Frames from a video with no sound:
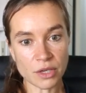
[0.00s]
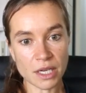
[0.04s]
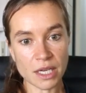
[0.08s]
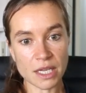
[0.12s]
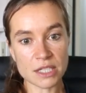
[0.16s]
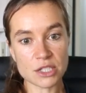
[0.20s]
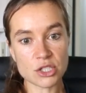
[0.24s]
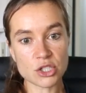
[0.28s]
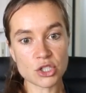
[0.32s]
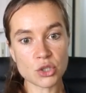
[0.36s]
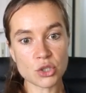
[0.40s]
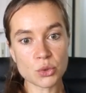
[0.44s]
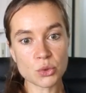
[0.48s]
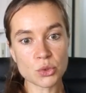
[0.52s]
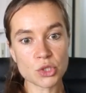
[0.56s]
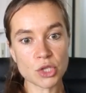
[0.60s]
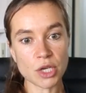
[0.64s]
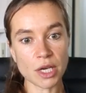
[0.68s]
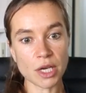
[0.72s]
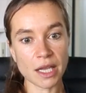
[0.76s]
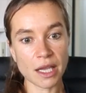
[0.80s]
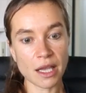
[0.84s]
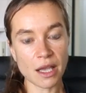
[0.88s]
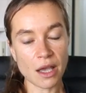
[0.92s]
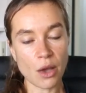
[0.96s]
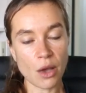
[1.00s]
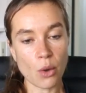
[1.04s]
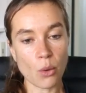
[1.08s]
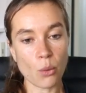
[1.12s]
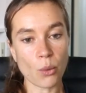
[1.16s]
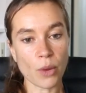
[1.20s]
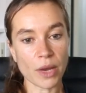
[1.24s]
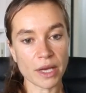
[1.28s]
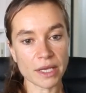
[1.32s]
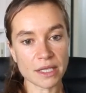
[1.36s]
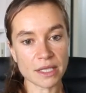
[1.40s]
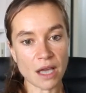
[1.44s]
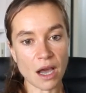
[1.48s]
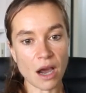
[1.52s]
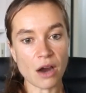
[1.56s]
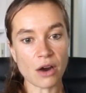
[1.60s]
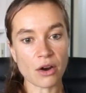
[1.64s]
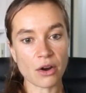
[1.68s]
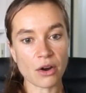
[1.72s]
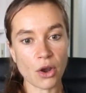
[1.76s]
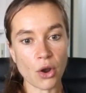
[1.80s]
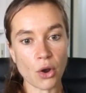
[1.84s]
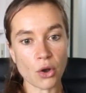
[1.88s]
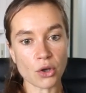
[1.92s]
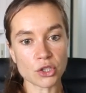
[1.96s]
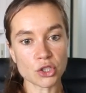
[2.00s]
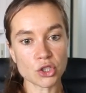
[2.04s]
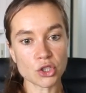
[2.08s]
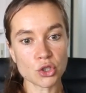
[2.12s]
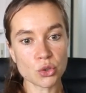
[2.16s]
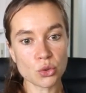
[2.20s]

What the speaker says: Is usually when they are on